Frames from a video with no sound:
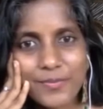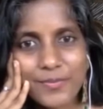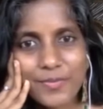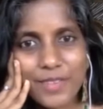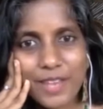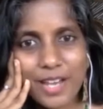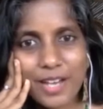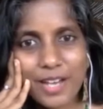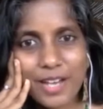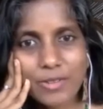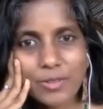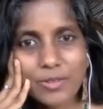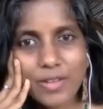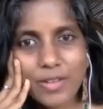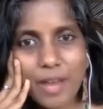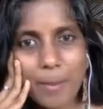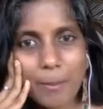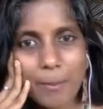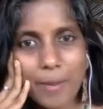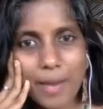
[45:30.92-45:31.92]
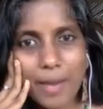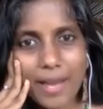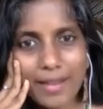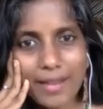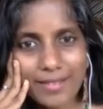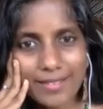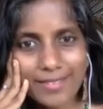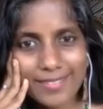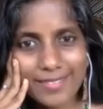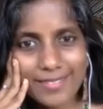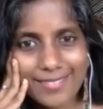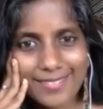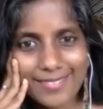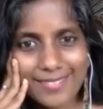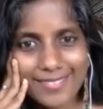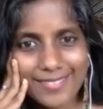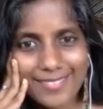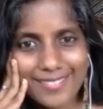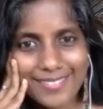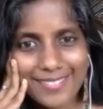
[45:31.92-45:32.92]
how to come back,
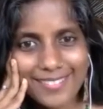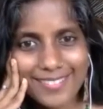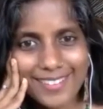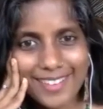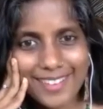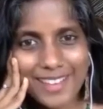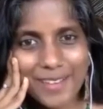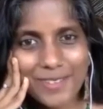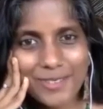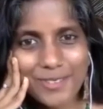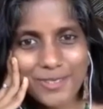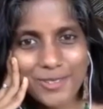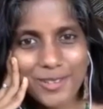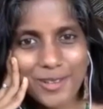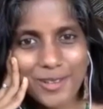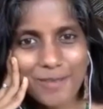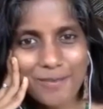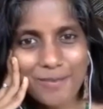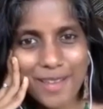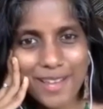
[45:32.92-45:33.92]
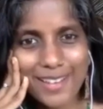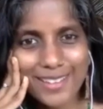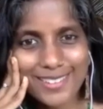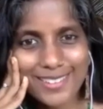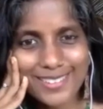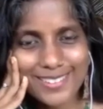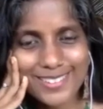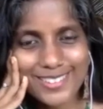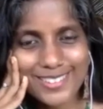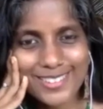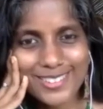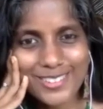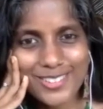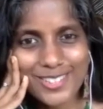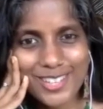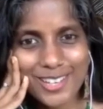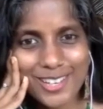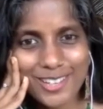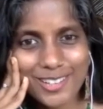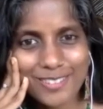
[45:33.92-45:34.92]
how to come back to
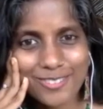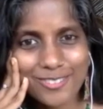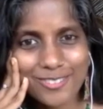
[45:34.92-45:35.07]
self